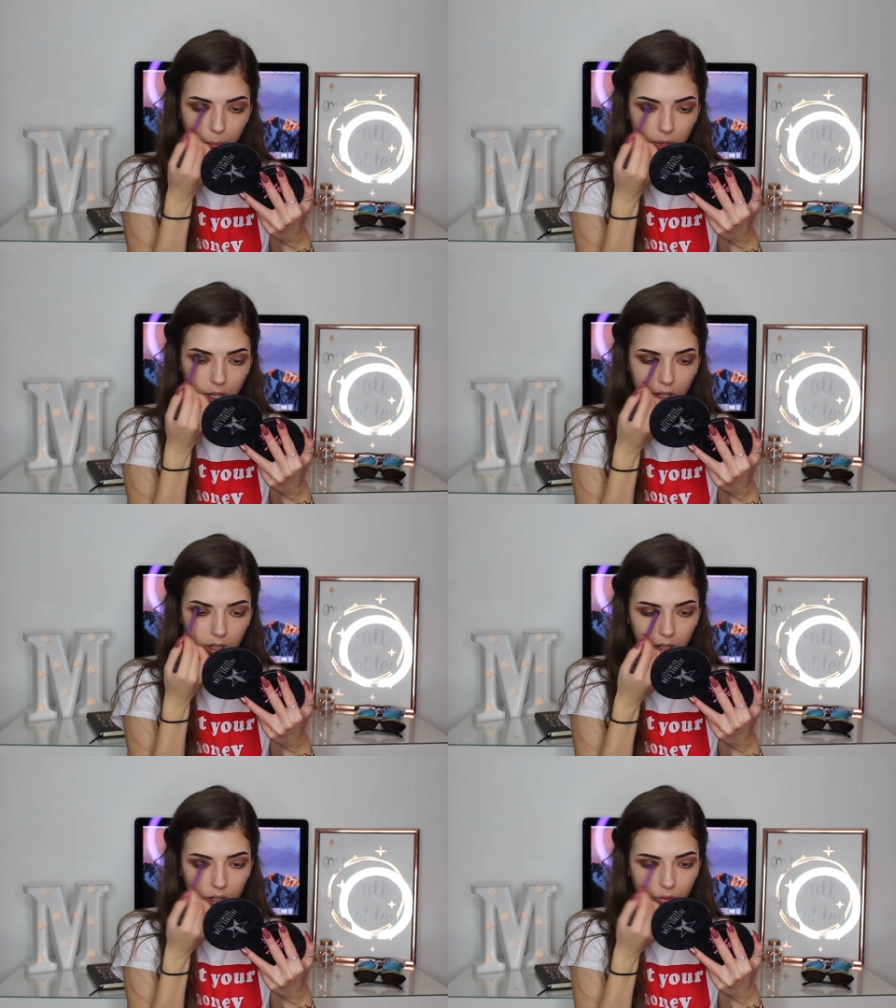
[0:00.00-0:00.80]

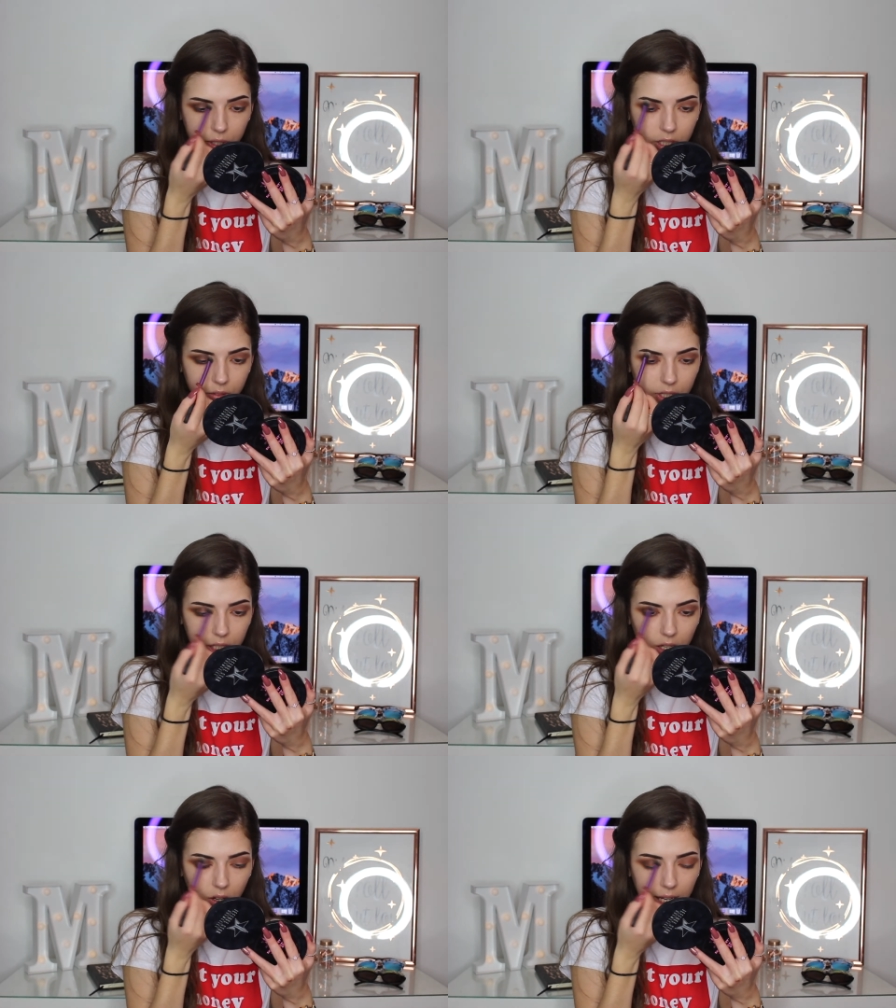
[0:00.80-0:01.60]
blending really,
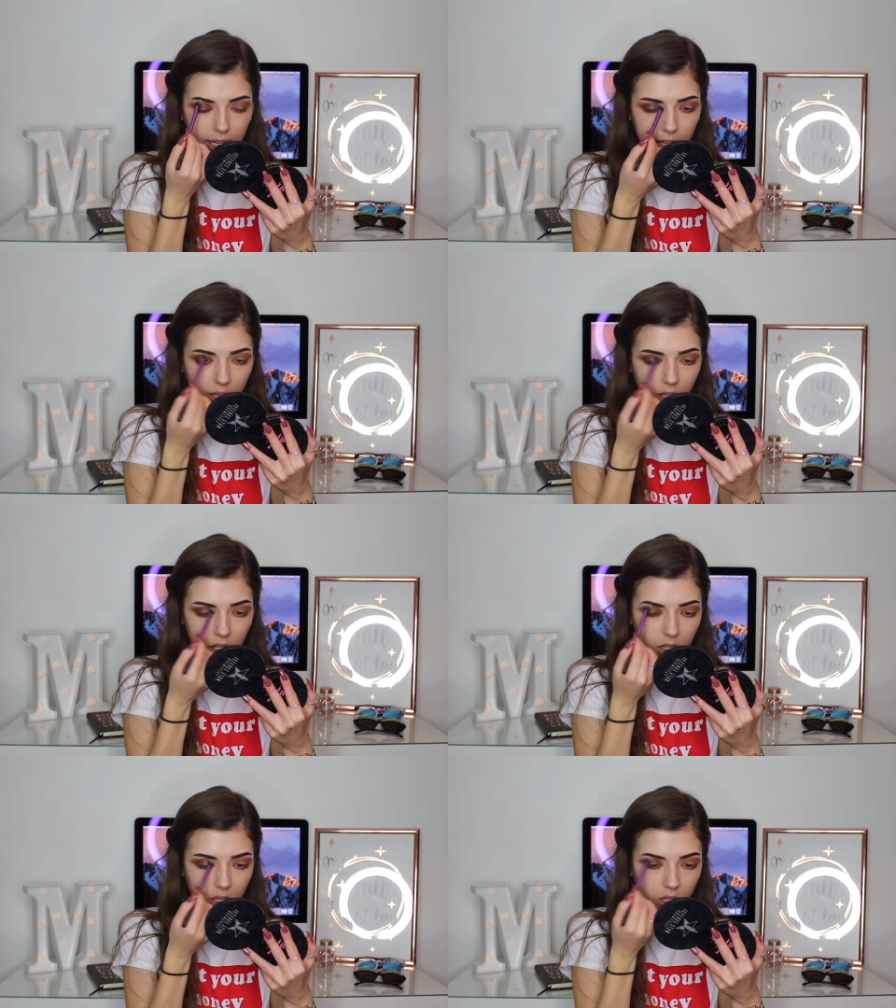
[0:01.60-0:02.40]
really lightly
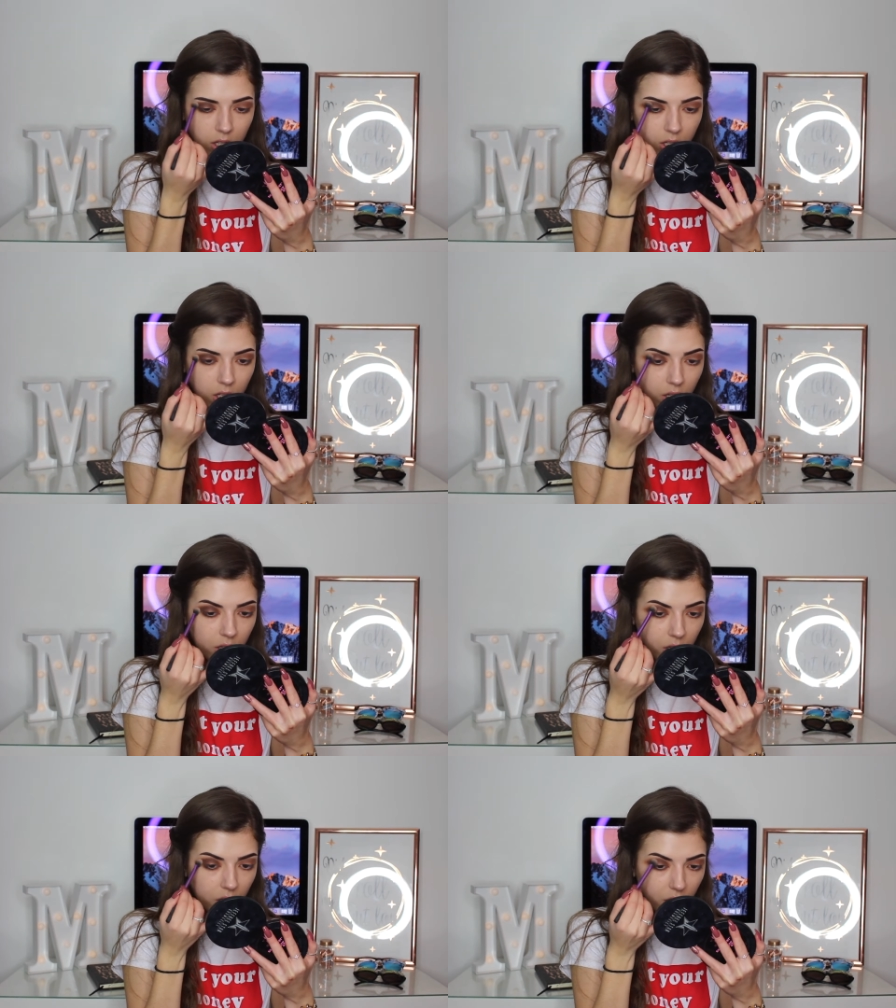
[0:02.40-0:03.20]

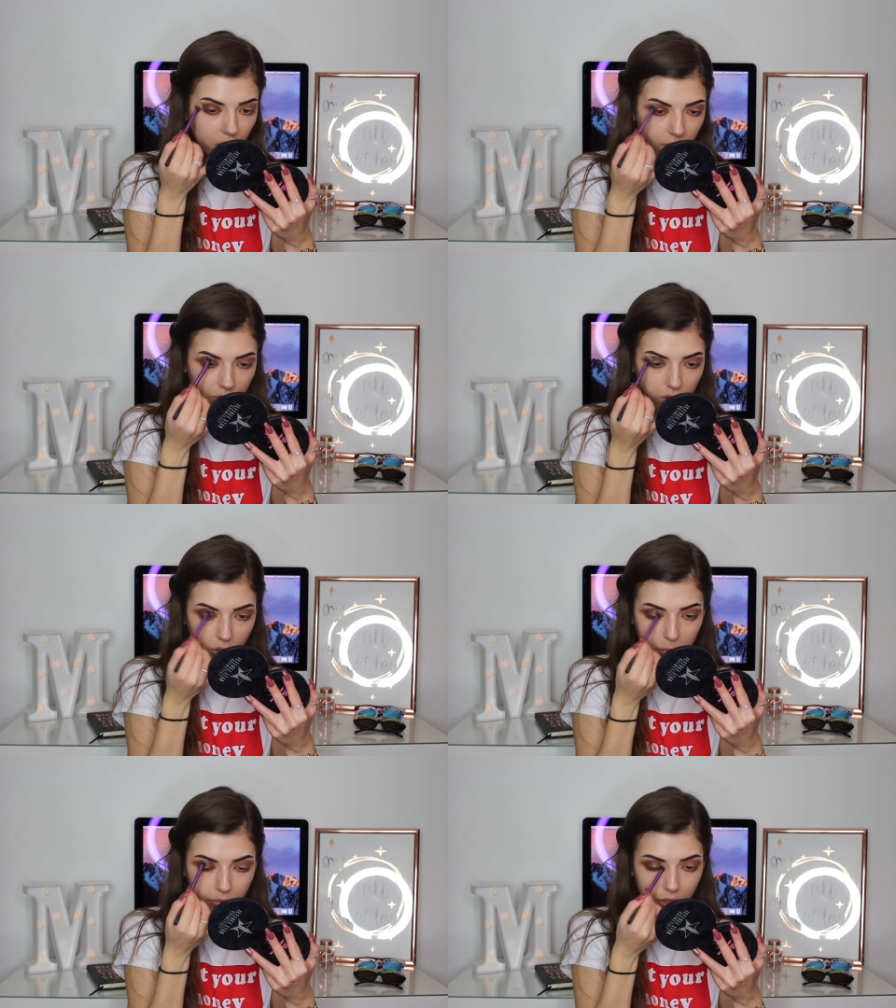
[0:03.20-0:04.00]
over the
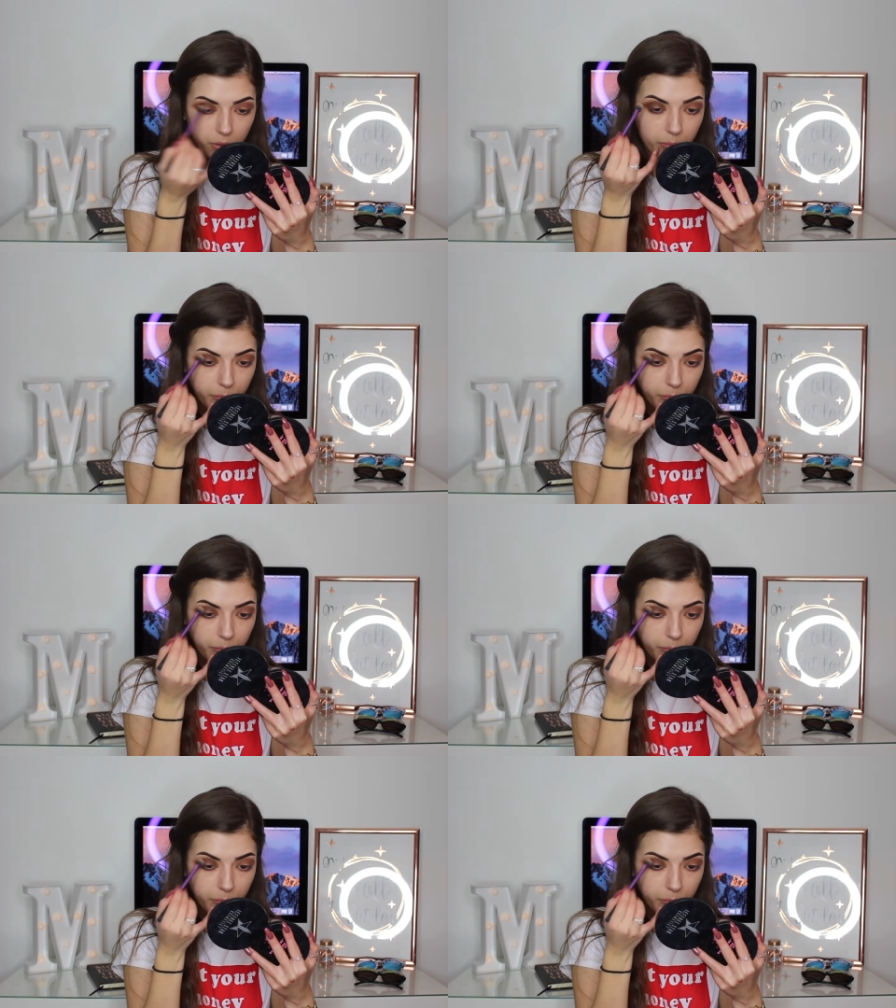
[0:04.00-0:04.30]
top of it.